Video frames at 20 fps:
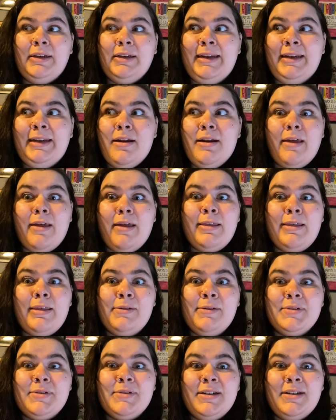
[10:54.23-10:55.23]
I did not think
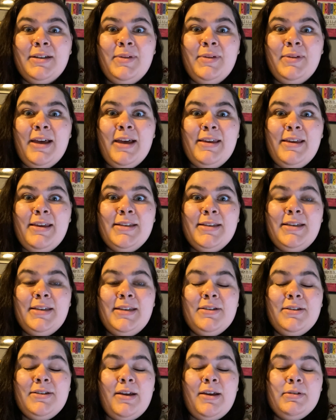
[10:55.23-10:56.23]
it was going to be that easy,
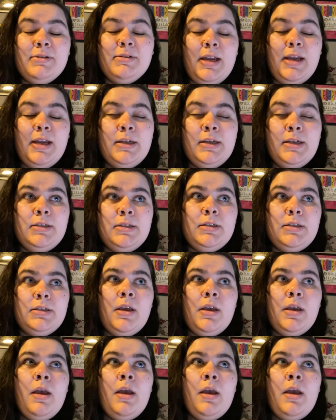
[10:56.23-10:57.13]
so that was nice.